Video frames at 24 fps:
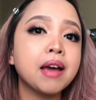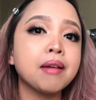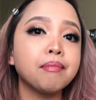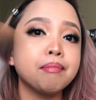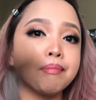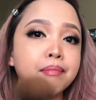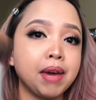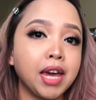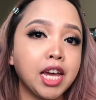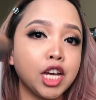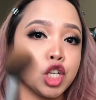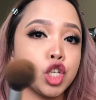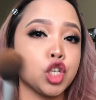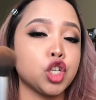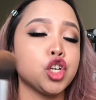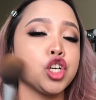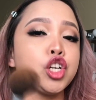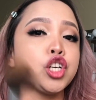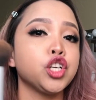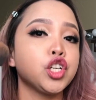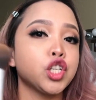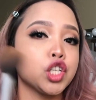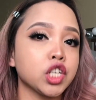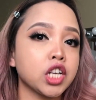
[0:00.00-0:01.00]
Make sure
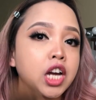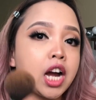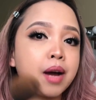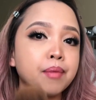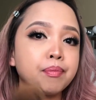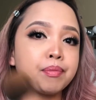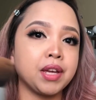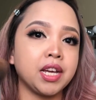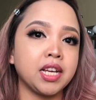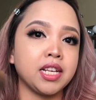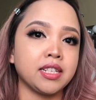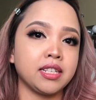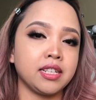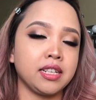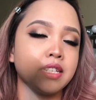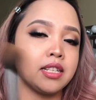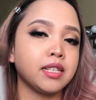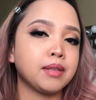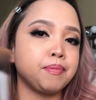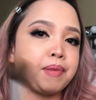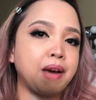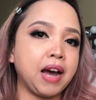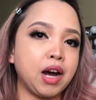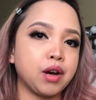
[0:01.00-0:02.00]
you top the
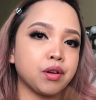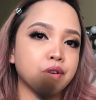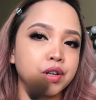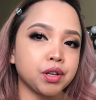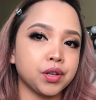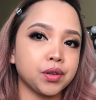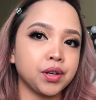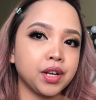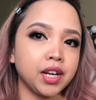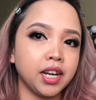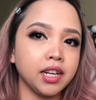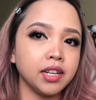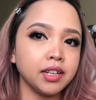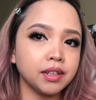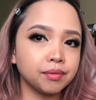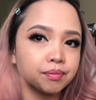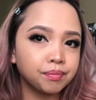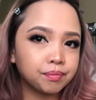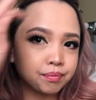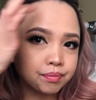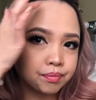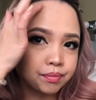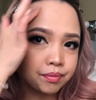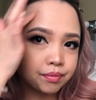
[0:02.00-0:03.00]
excess powder, okay?
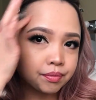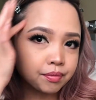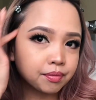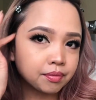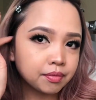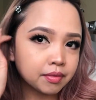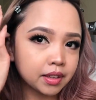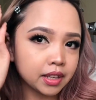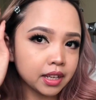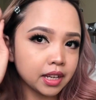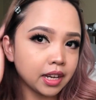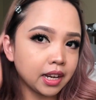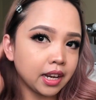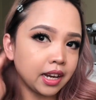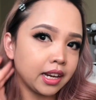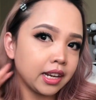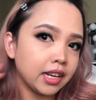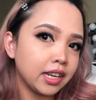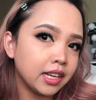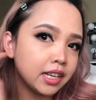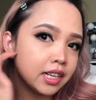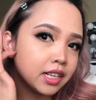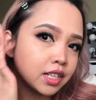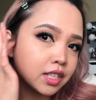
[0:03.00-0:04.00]
Okay,
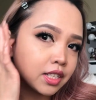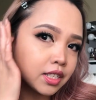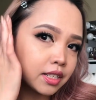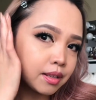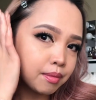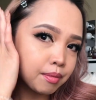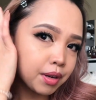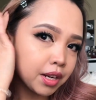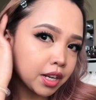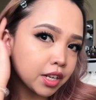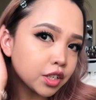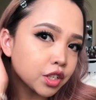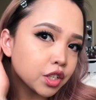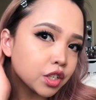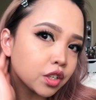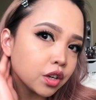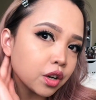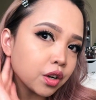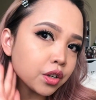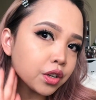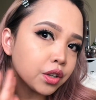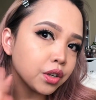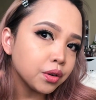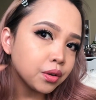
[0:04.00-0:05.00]
so I'm gonna
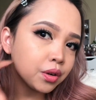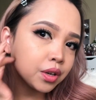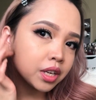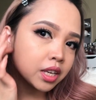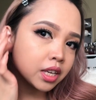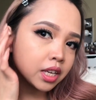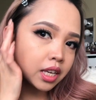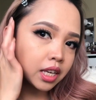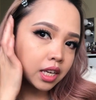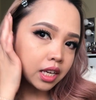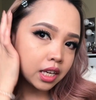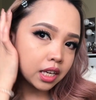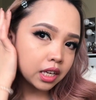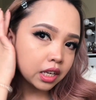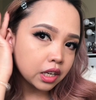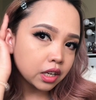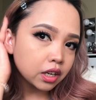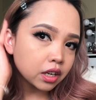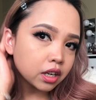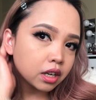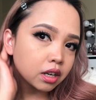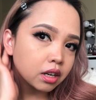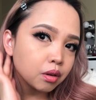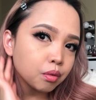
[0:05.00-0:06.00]
show you
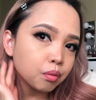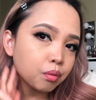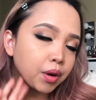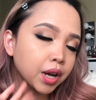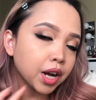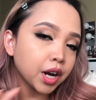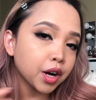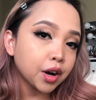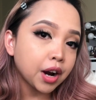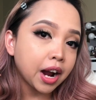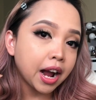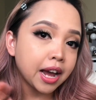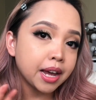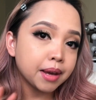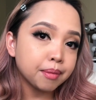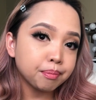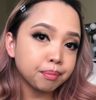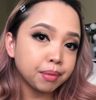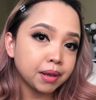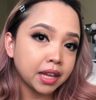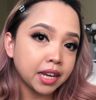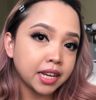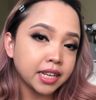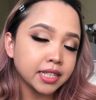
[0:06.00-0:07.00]
here where I
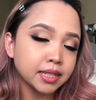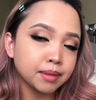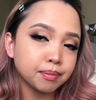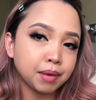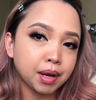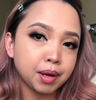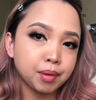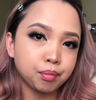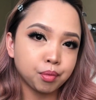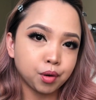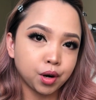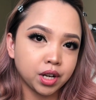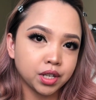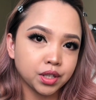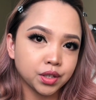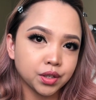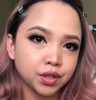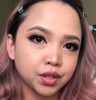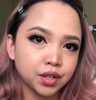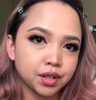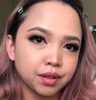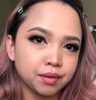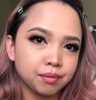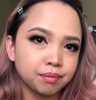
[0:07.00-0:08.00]
place my
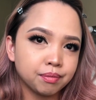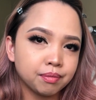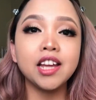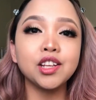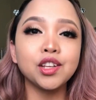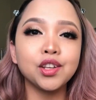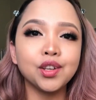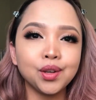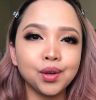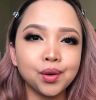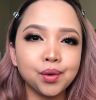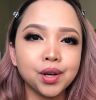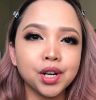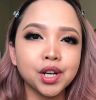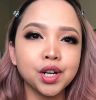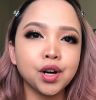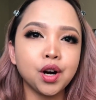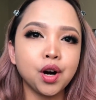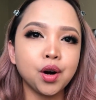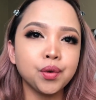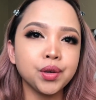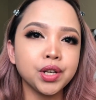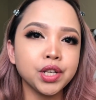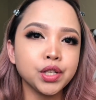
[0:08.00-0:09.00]
bronzer. And you are
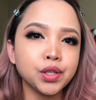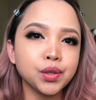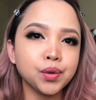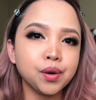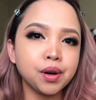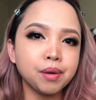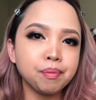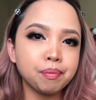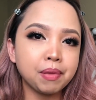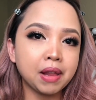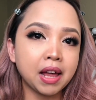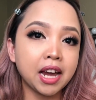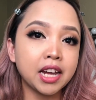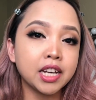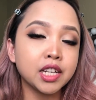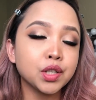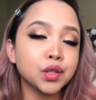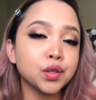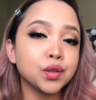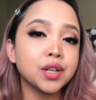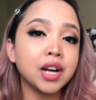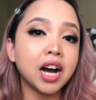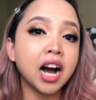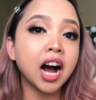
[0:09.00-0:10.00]
going to apply
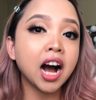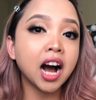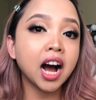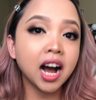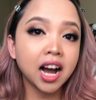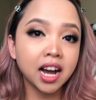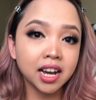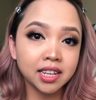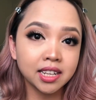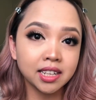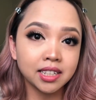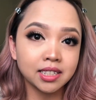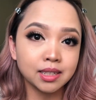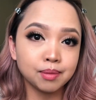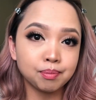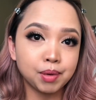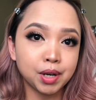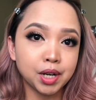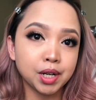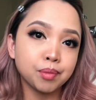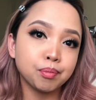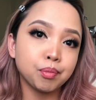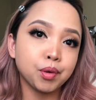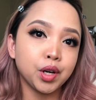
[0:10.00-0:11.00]
to the highest
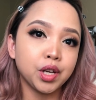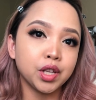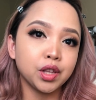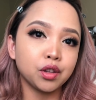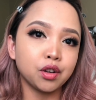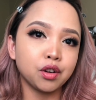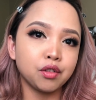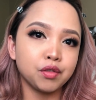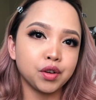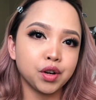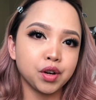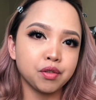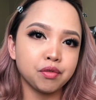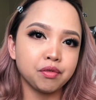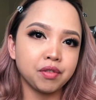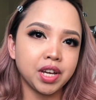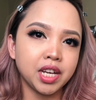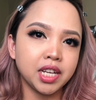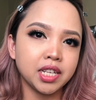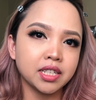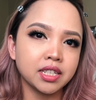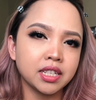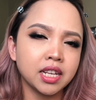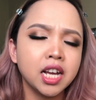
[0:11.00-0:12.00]
part point of your
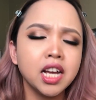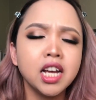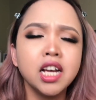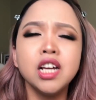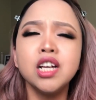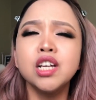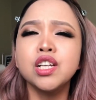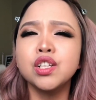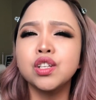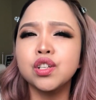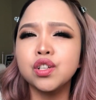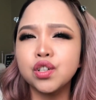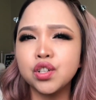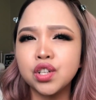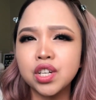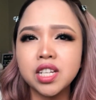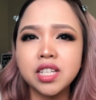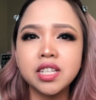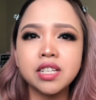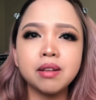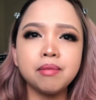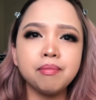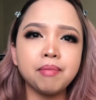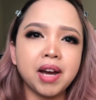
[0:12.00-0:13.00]
face. So
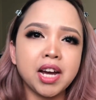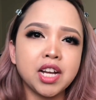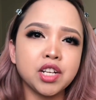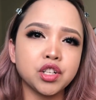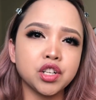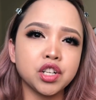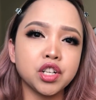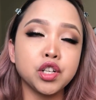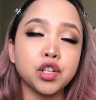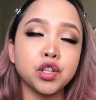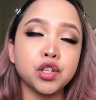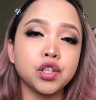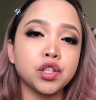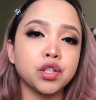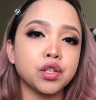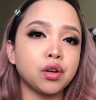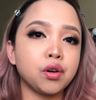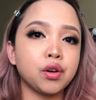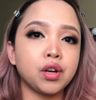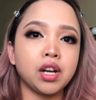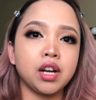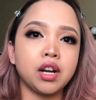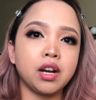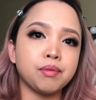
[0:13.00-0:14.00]
just imagine you're
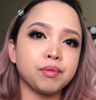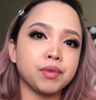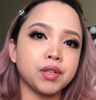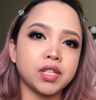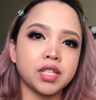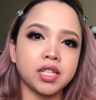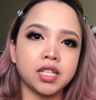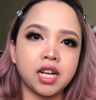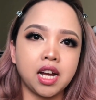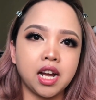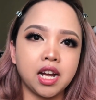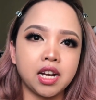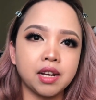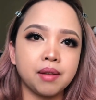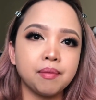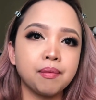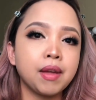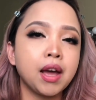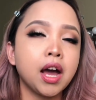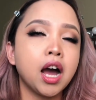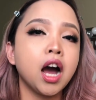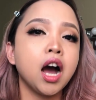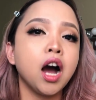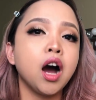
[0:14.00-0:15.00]
soaking up the sun.
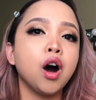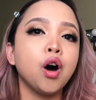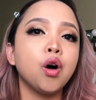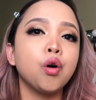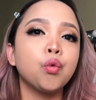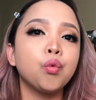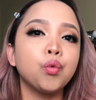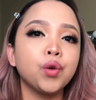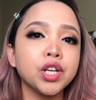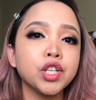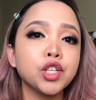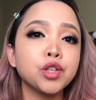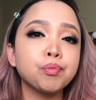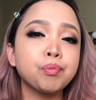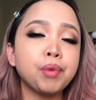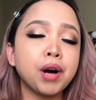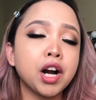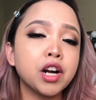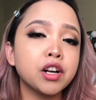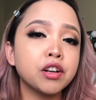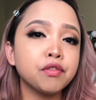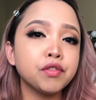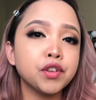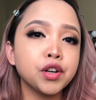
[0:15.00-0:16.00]
Which
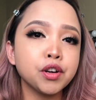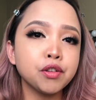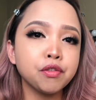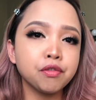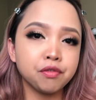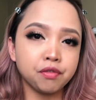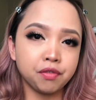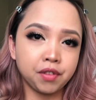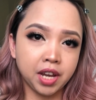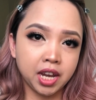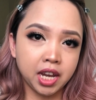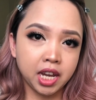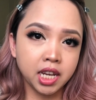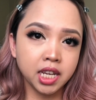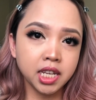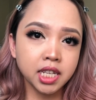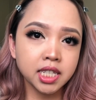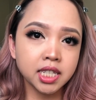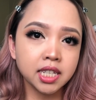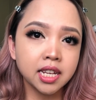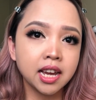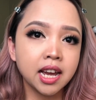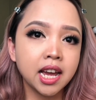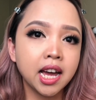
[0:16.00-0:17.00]
part of your
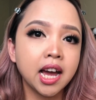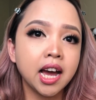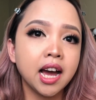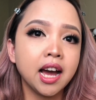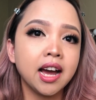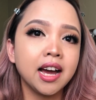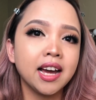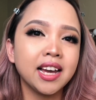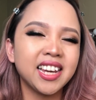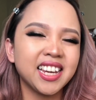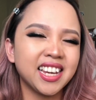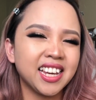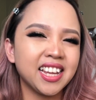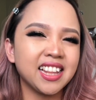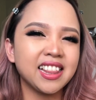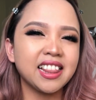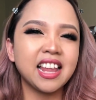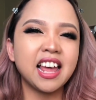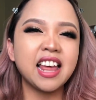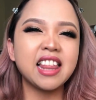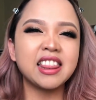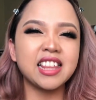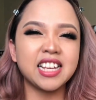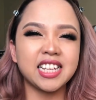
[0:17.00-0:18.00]
face hit
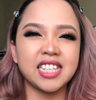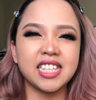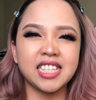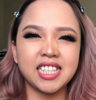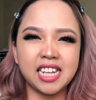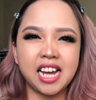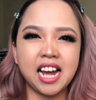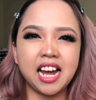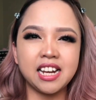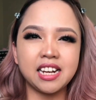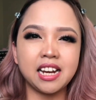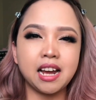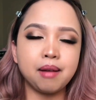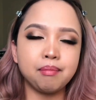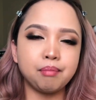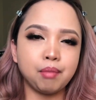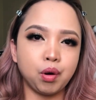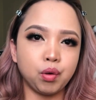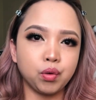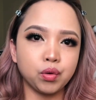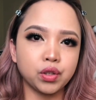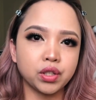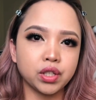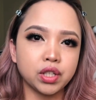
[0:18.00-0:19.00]
the sun
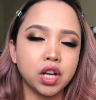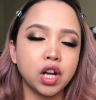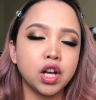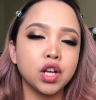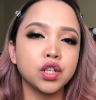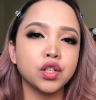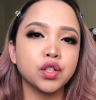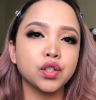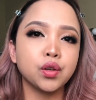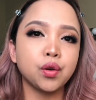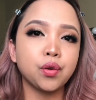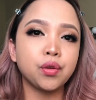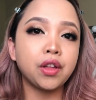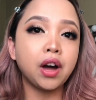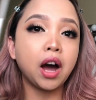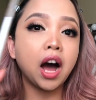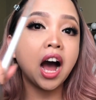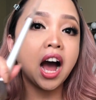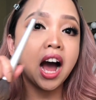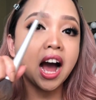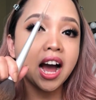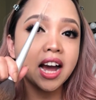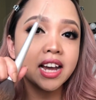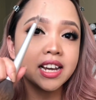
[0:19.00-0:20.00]
most? So the
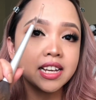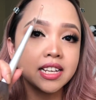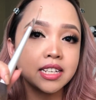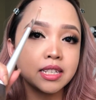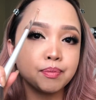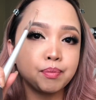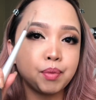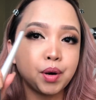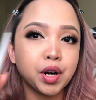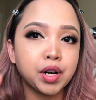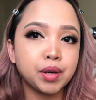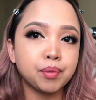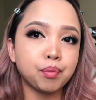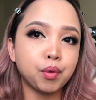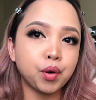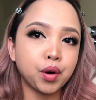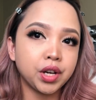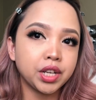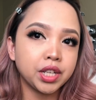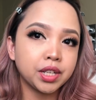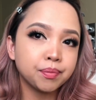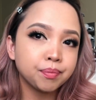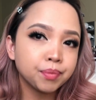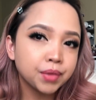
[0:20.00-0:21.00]
highest part
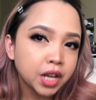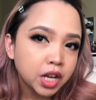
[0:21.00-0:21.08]
point.